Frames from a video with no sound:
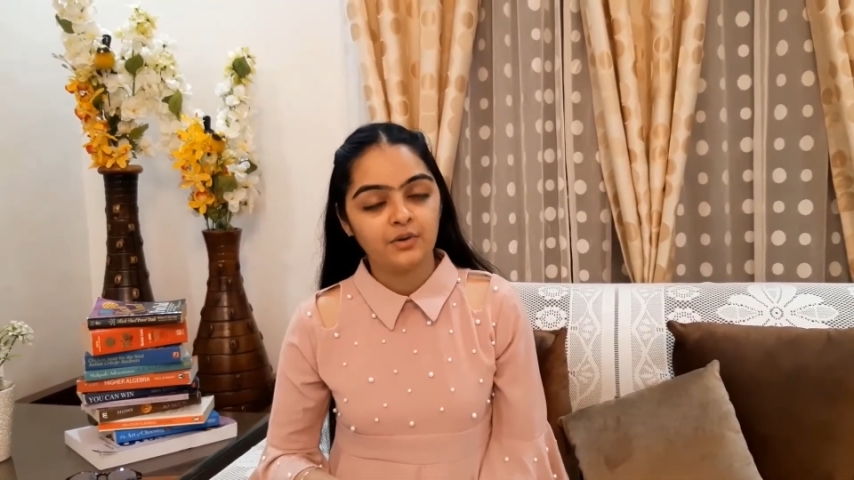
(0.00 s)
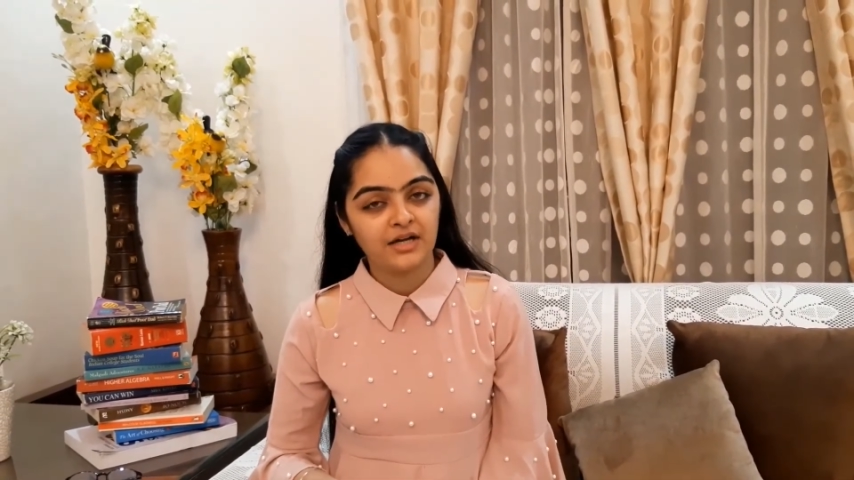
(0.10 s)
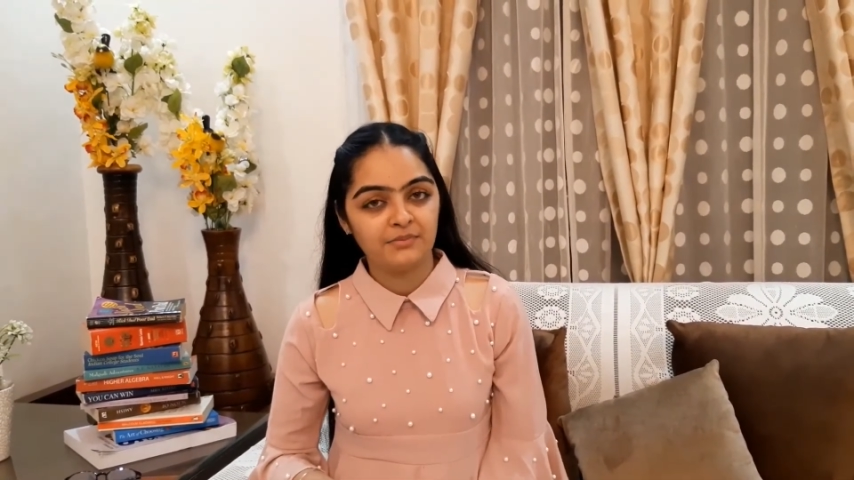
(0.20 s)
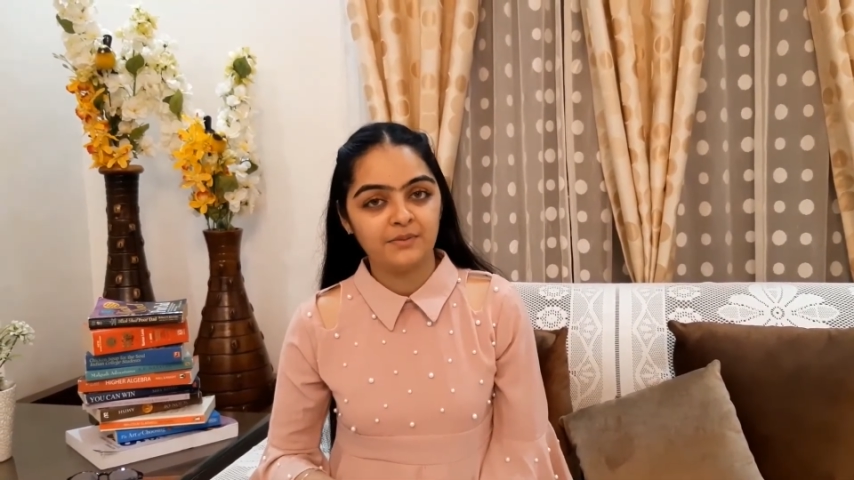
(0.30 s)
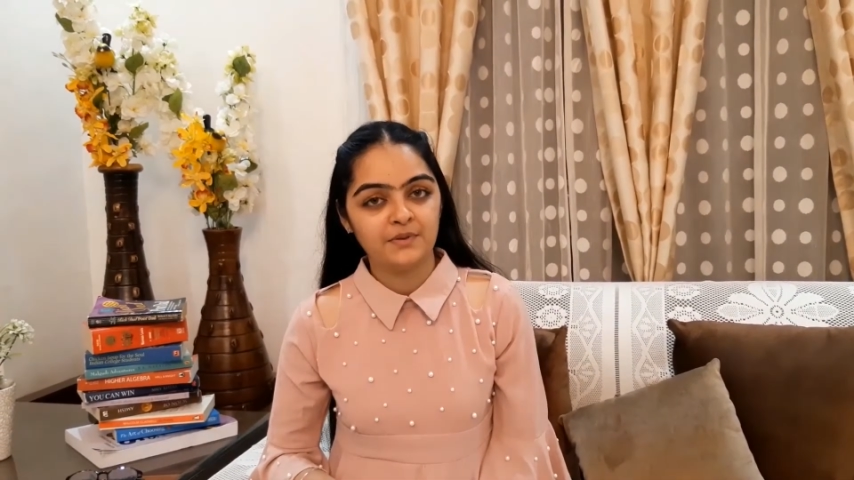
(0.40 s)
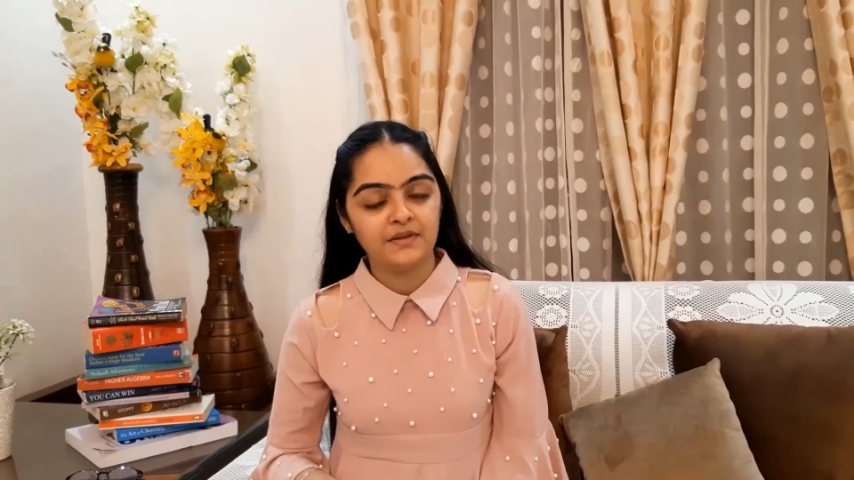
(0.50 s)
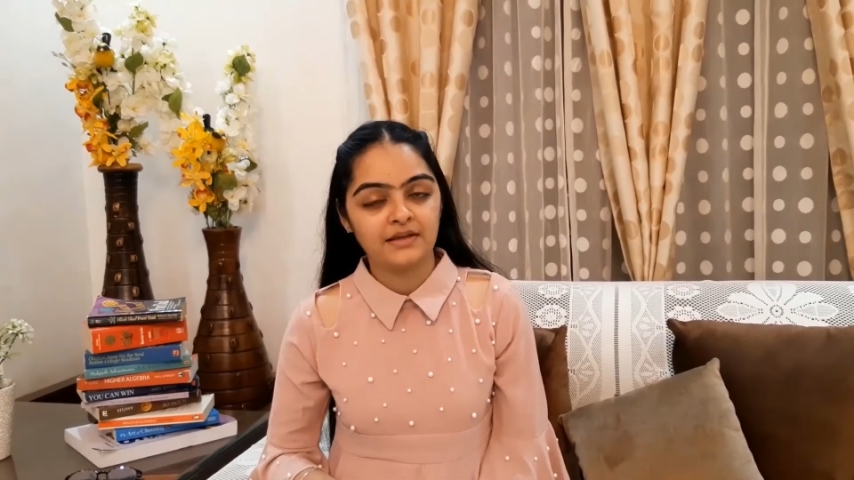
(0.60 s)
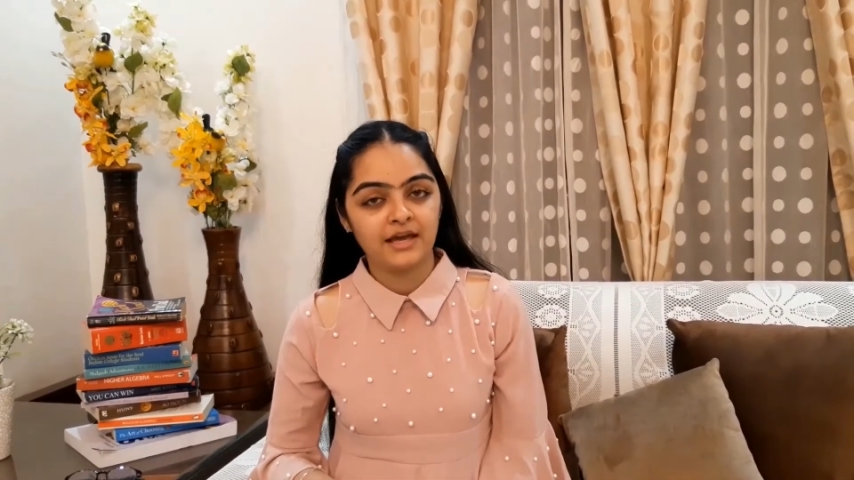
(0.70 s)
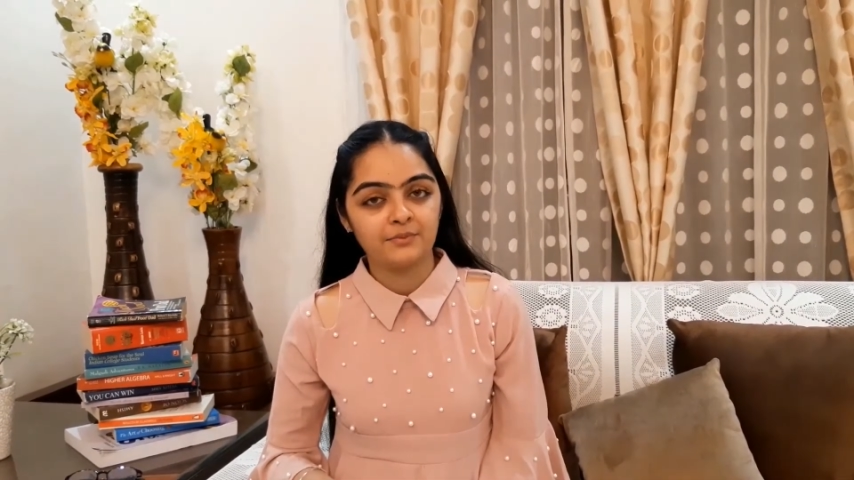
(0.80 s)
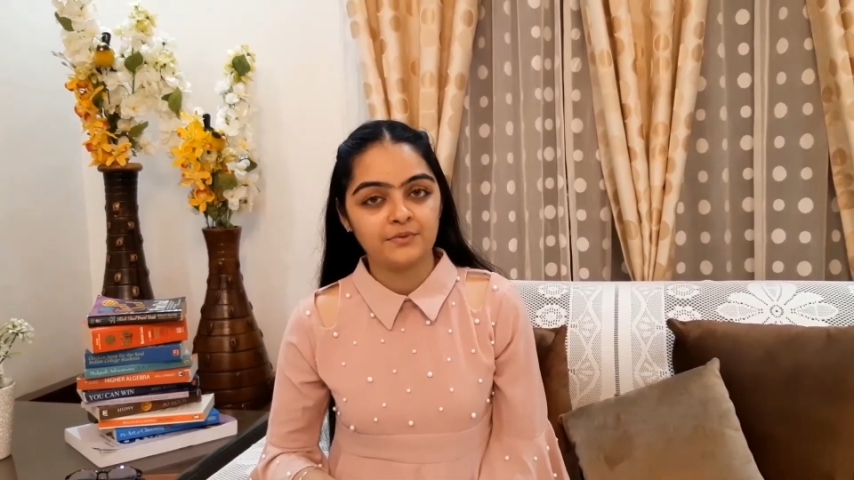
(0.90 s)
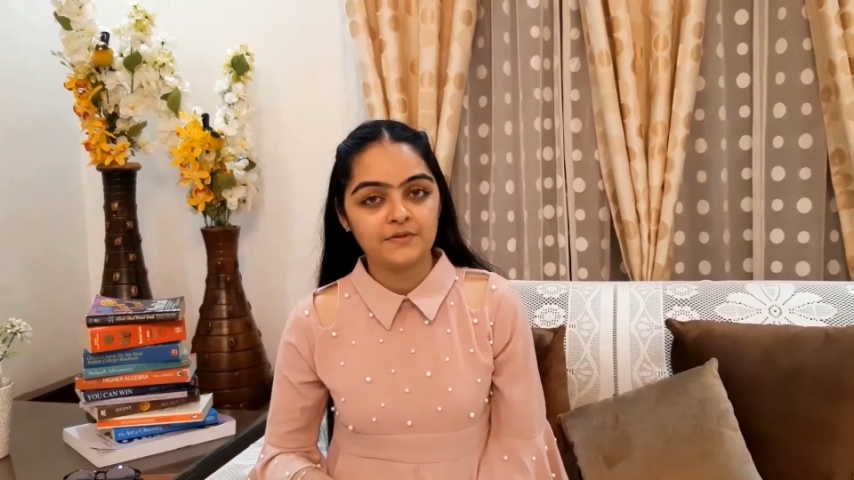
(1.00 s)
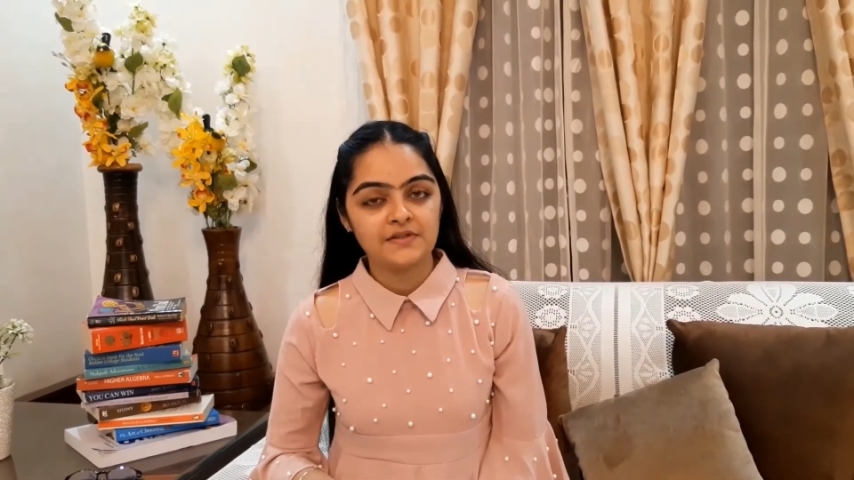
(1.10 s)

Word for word: come up in the campus.